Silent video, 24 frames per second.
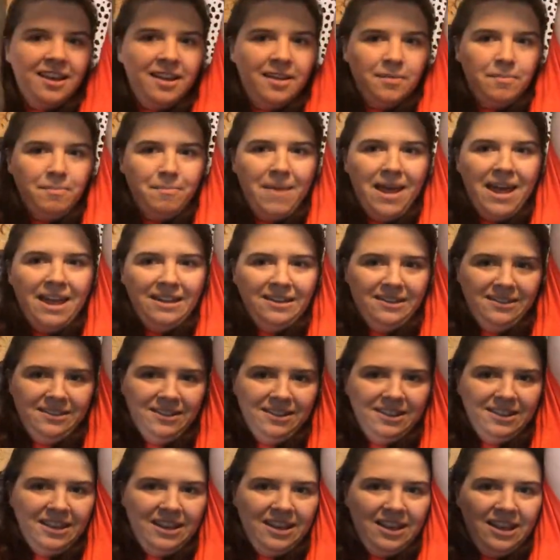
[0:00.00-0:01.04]

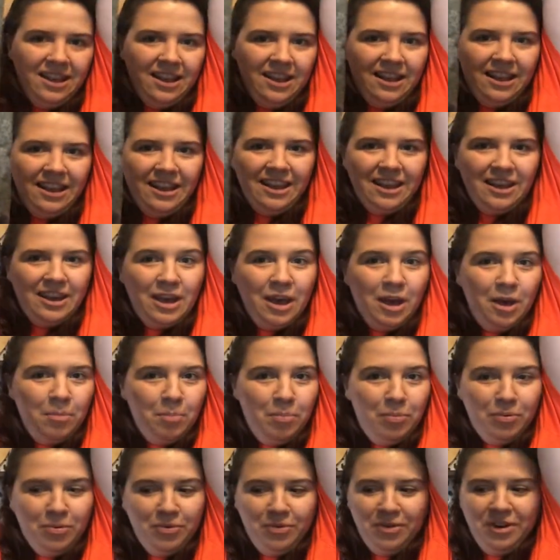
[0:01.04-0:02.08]
men's like
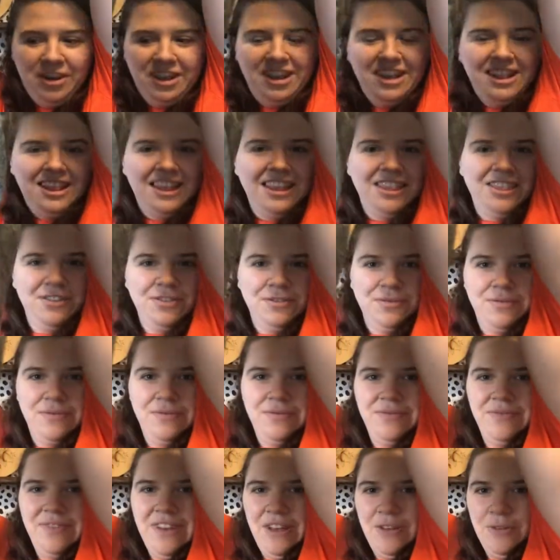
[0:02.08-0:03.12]
capri, like they're
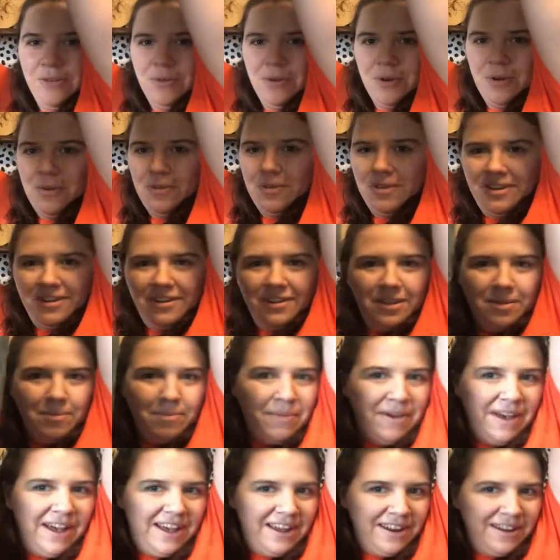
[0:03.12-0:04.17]
Velcro there at the
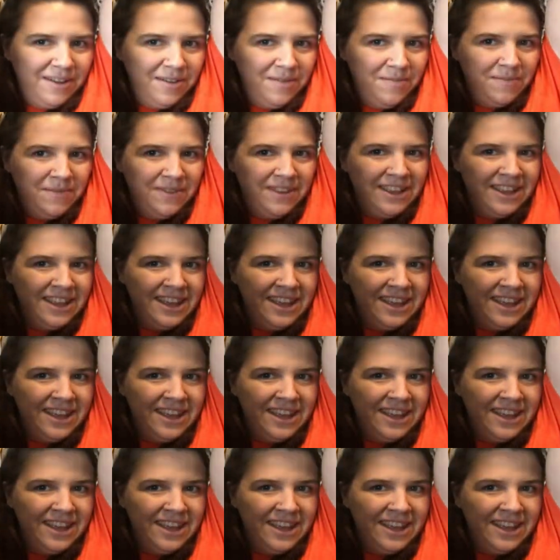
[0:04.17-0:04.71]
bottom.